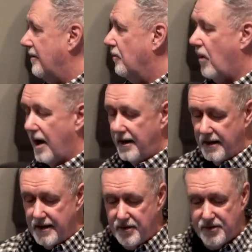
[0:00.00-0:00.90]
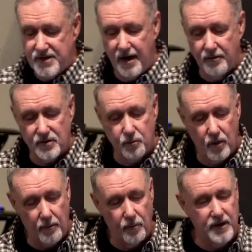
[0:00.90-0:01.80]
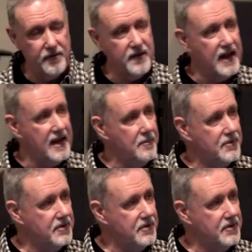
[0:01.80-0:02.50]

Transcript: Why did he use towers? What would have came